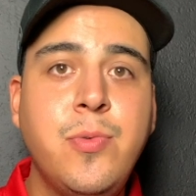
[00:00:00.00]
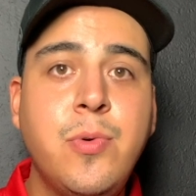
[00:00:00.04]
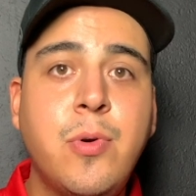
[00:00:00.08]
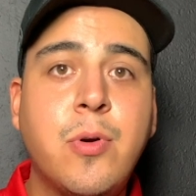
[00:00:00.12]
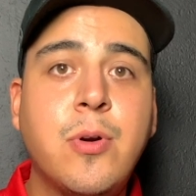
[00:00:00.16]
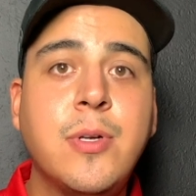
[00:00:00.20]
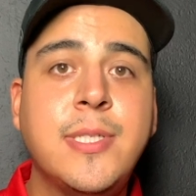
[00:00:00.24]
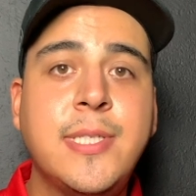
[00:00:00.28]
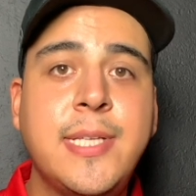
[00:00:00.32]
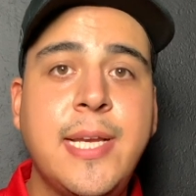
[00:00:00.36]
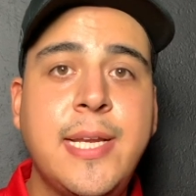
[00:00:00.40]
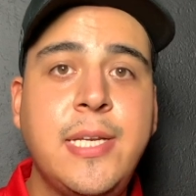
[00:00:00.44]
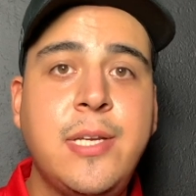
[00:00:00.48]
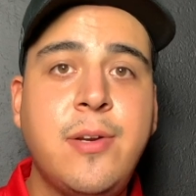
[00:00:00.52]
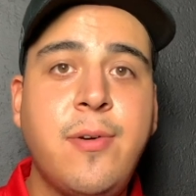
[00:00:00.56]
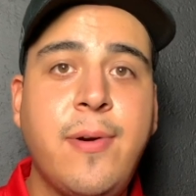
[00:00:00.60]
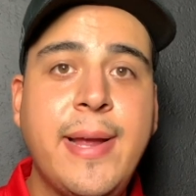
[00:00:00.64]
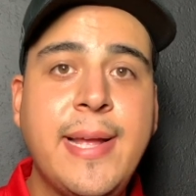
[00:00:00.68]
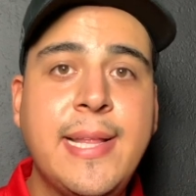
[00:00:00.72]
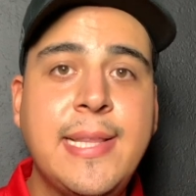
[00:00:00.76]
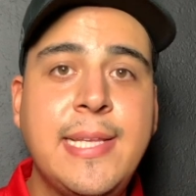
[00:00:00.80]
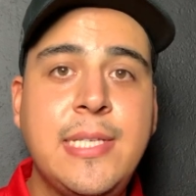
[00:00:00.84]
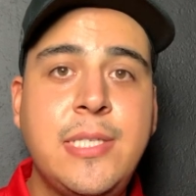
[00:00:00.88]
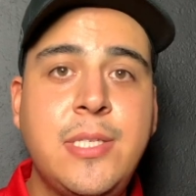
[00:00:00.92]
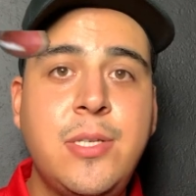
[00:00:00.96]
or send
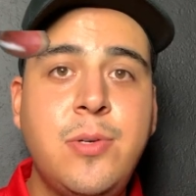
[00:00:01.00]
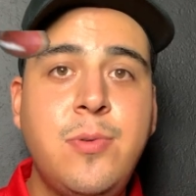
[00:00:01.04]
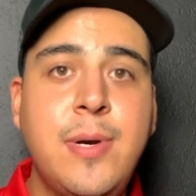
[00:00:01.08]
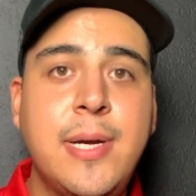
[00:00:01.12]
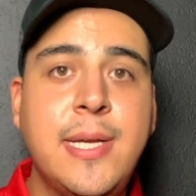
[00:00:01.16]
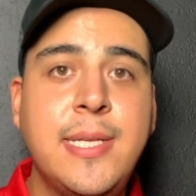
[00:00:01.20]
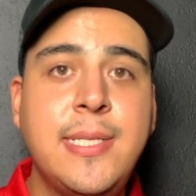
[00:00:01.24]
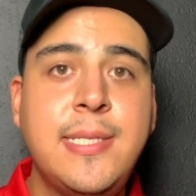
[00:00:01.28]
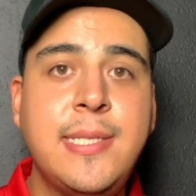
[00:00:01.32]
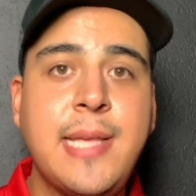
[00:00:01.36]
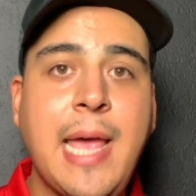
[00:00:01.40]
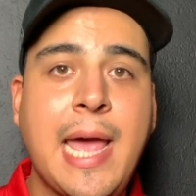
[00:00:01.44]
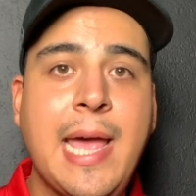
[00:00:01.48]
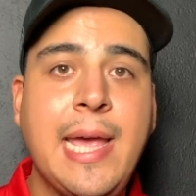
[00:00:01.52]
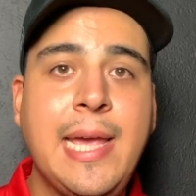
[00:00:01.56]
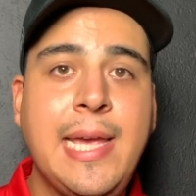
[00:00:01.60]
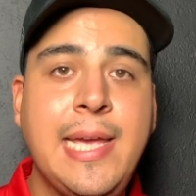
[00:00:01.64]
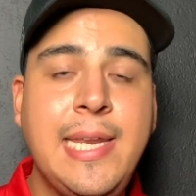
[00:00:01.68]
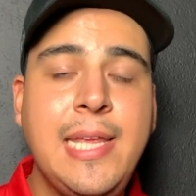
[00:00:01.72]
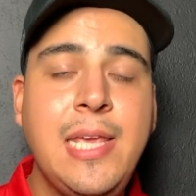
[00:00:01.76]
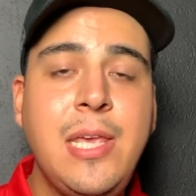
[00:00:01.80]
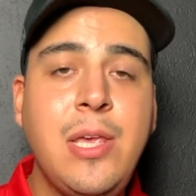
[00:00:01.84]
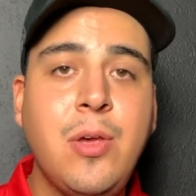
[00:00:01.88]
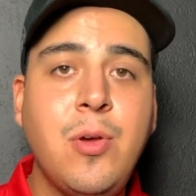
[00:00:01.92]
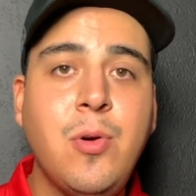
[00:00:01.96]
directly to us at
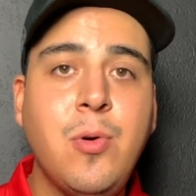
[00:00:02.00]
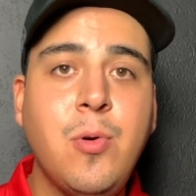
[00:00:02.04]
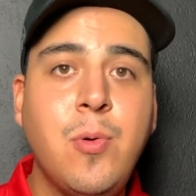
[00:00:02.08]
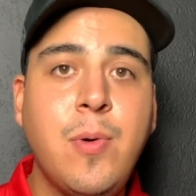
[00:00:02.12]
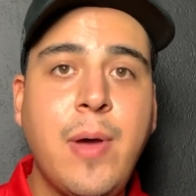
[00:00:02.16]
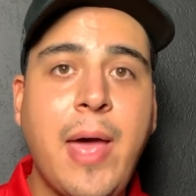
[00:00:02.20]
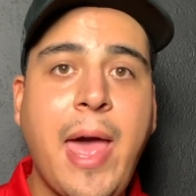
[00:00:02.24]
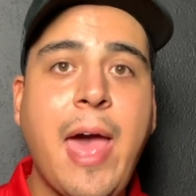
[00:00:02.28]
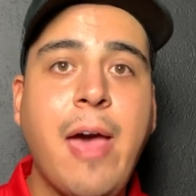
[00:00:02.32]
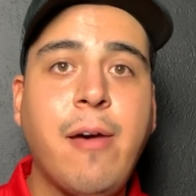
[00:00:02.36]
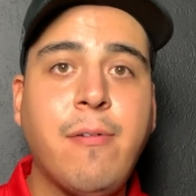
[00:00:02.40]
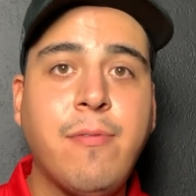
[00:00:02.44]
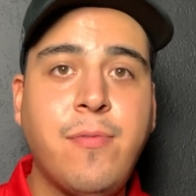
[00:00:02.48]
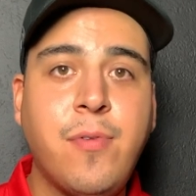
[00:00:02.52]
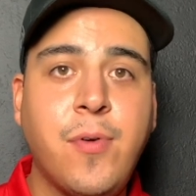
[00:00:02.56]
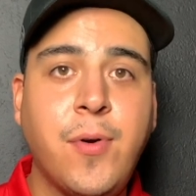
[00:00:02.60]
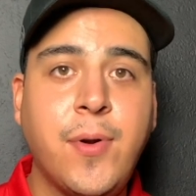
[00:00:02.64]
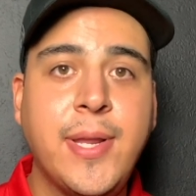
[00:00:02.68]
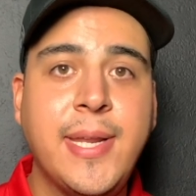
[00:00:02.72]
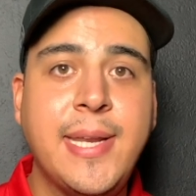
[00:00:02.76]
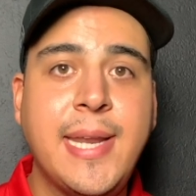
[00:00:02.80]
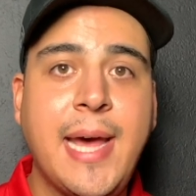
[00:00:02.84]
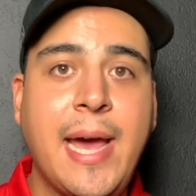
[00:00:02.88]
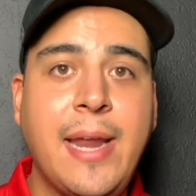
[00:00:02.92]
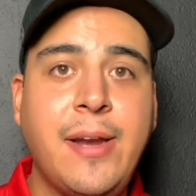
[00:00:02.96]
edu at
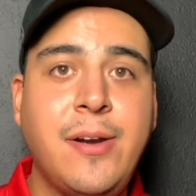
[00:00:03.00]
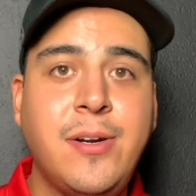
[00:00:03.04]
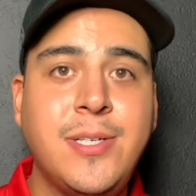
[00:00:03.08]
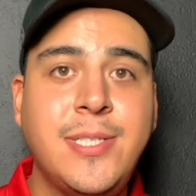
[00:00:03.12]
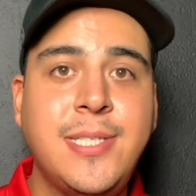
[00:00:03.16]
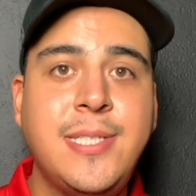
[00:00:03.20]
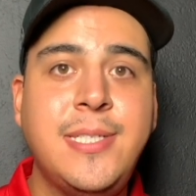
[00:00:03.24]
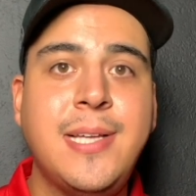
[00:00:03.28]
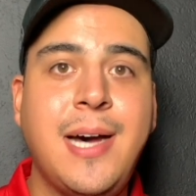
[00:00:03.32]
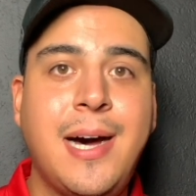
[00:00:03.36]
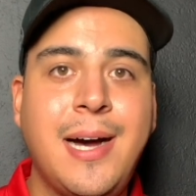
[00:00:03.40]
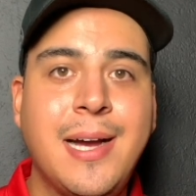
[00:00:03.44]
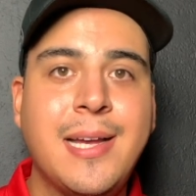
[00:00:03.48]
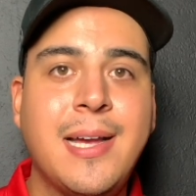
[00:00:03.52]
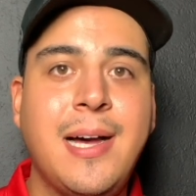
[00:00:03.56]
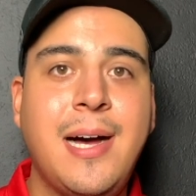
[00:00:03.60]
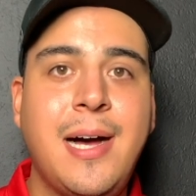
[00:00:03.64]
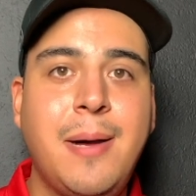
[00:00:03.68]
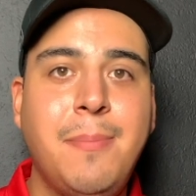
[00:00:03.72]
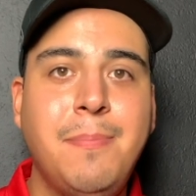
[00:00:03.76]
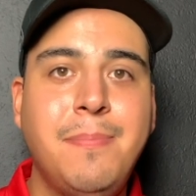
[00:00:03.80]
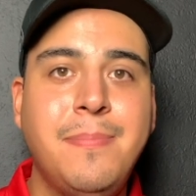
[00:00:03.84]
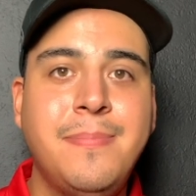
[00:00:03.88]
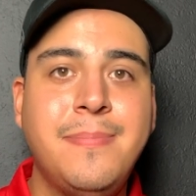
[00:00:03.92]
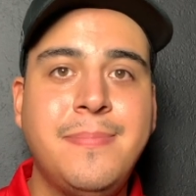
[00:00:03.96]

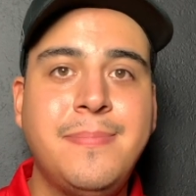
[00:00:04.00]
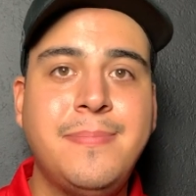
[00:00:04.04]
49ers.com.